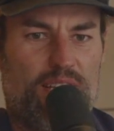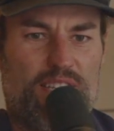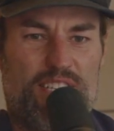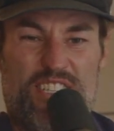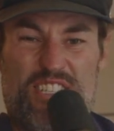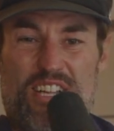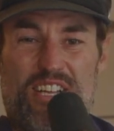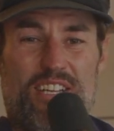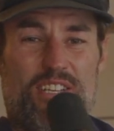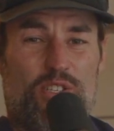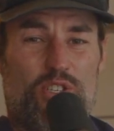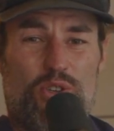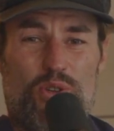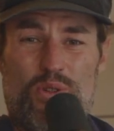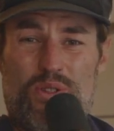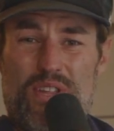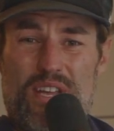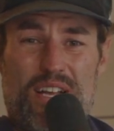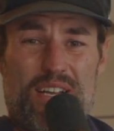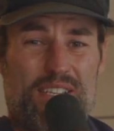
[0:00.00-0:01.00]
This is like in
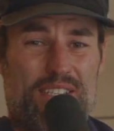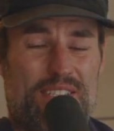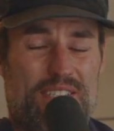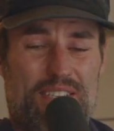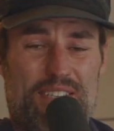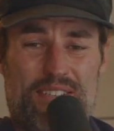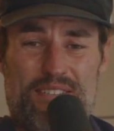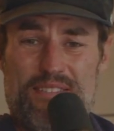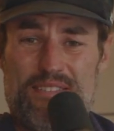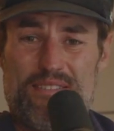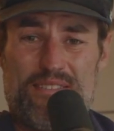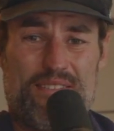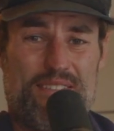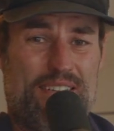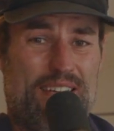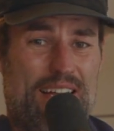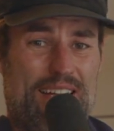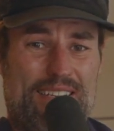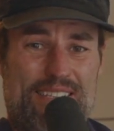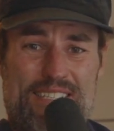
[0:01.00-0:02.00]

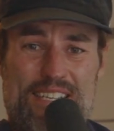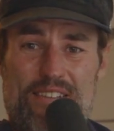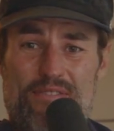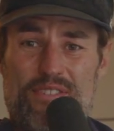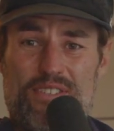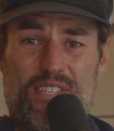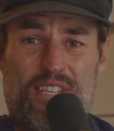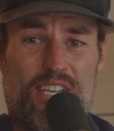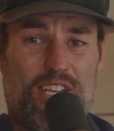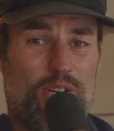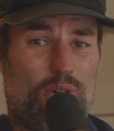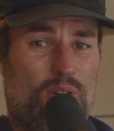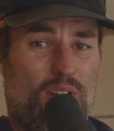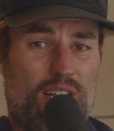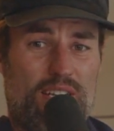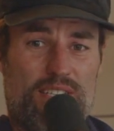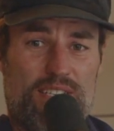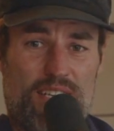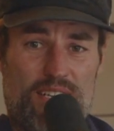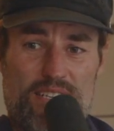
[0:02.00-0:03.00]
2017 or
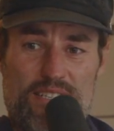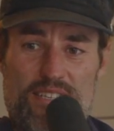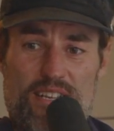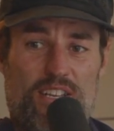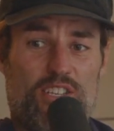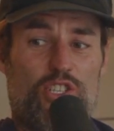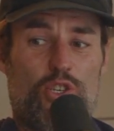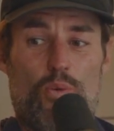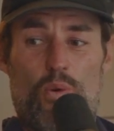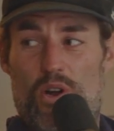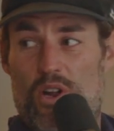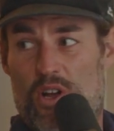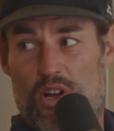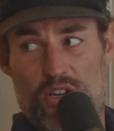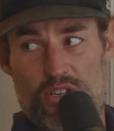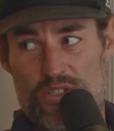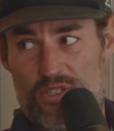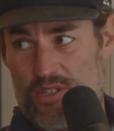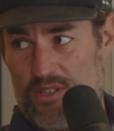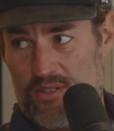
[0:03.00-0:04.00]
18 saying, do you want to
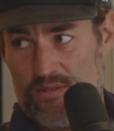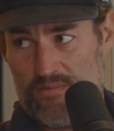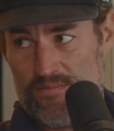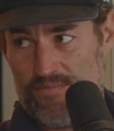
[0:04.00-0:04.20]
host it?